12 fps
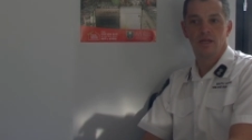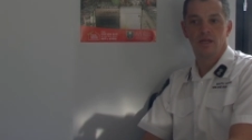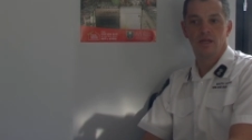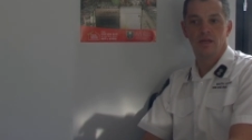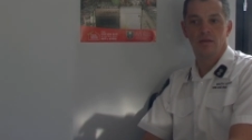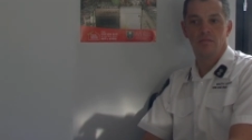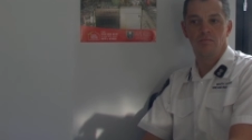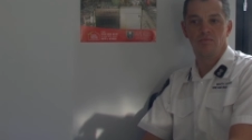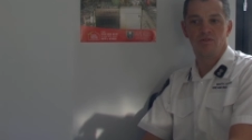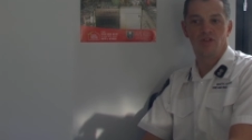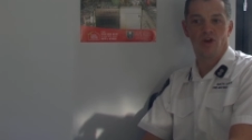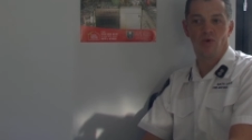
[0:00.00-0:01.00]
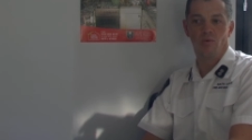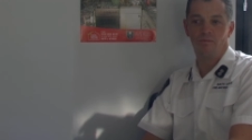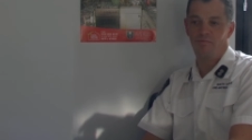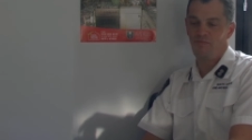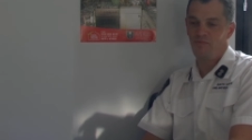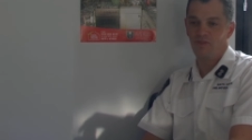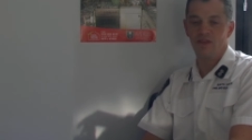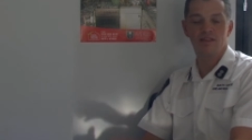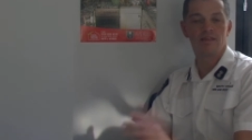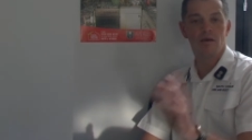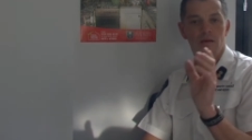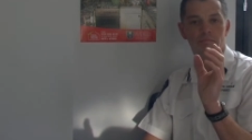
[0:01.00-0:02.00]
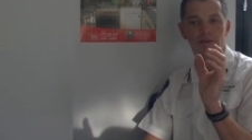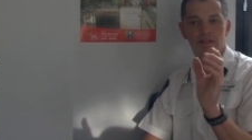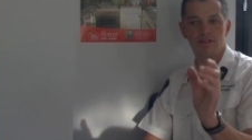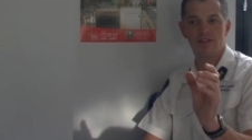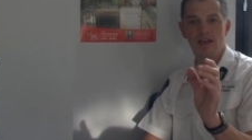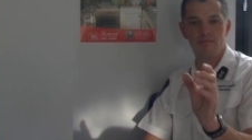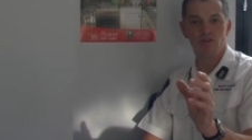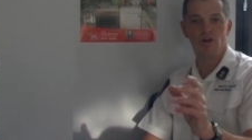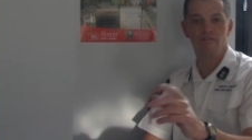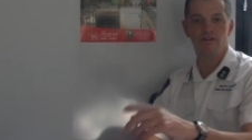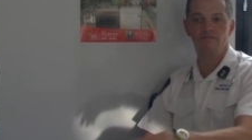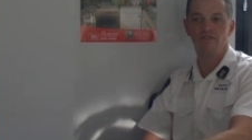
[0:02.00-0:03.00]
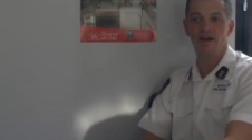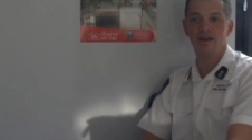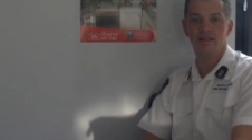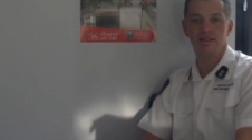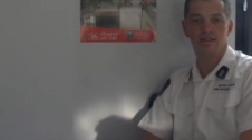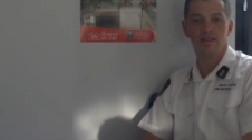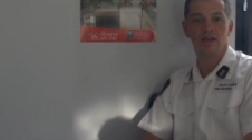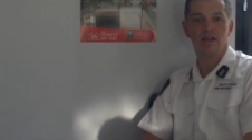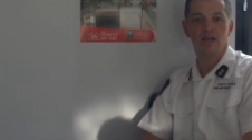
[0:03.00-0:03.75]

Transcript: Um, so it's been a snapshot of advice,